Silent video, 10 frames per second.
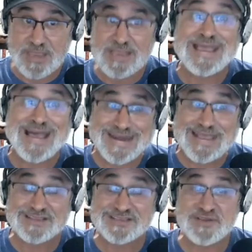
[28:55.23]
and kind
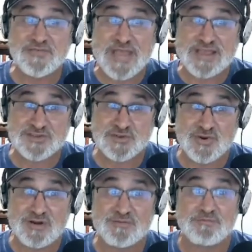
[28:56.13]
of got into a fast
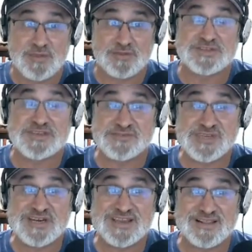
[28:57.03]
start, built a
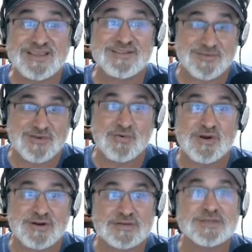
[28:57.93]
17-0 lead, 3
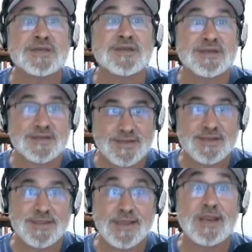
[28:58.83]
quarters.
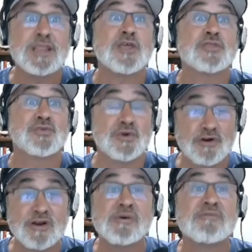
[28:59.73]
Yeah, then you threw
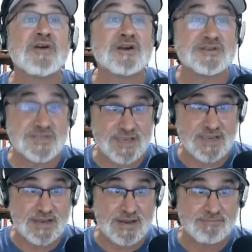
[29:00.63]
it in reverse
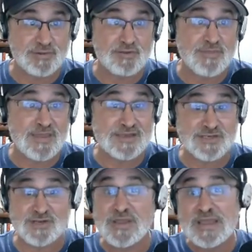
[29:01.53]
and they blew
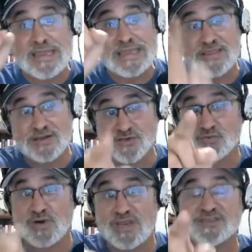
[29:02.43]
past you. And there's a
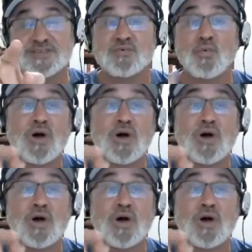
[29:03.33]
reason